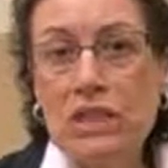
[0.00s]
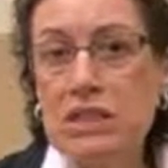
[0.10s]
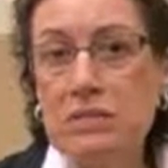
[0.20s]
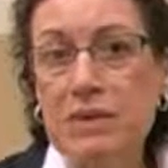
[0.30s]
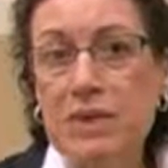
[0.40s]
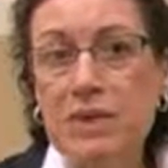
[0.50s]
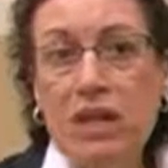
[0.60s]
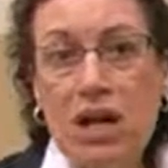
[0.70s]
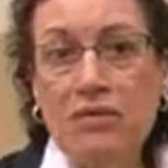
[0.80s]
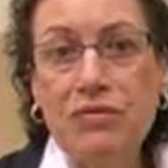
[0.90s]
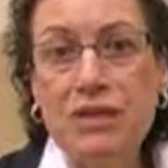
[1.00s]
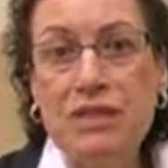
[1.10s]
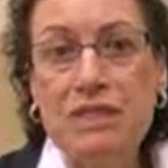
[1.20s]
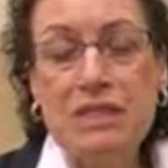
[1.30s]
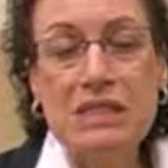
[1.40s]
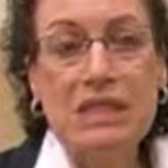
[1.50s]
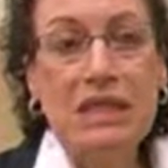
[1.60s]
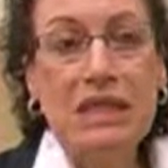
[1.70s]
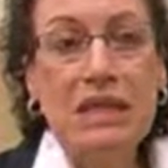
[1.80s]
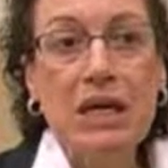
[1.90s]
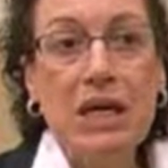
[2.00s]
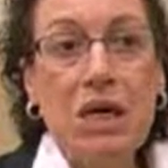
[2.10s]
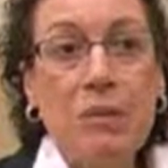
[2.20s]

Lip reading: intimate conference setting,